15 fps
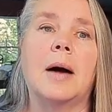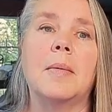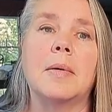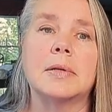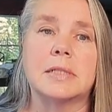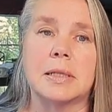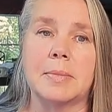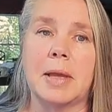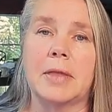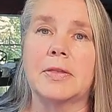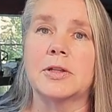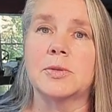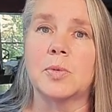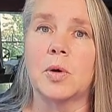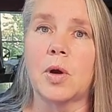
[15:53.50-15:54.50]

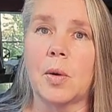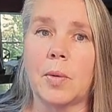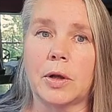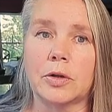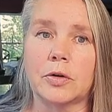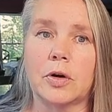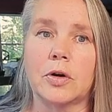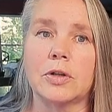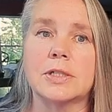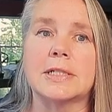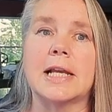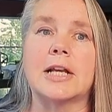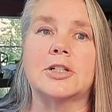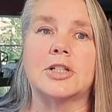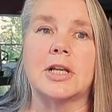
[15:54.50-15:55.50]
Samantha's will go under her
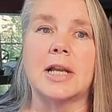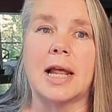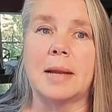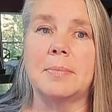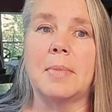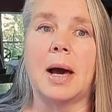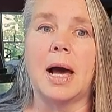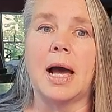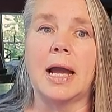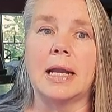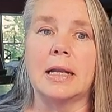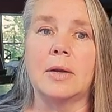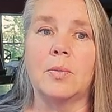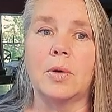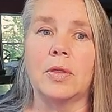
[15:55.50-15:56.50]
section, and
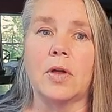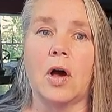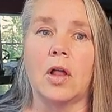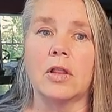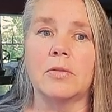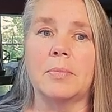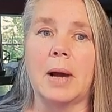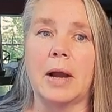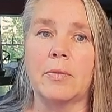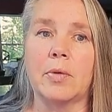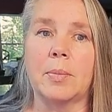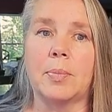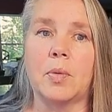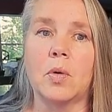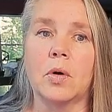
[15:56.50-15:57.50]
mine, with all of my
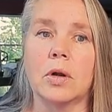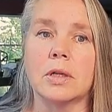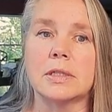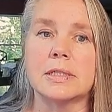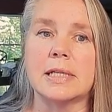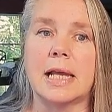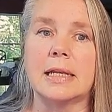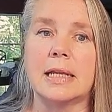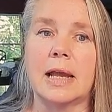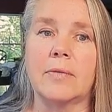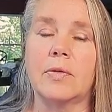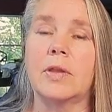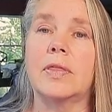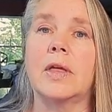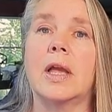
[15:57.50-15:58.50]
reports and
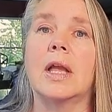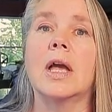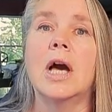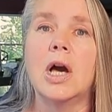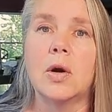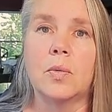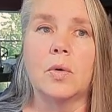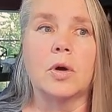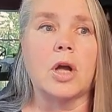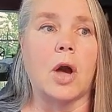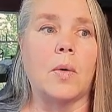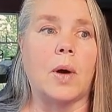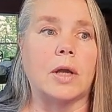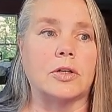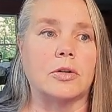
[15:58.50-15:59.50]
everything, will
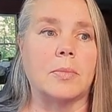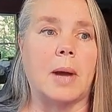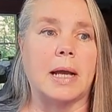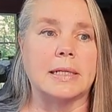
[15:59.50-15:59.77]
go under my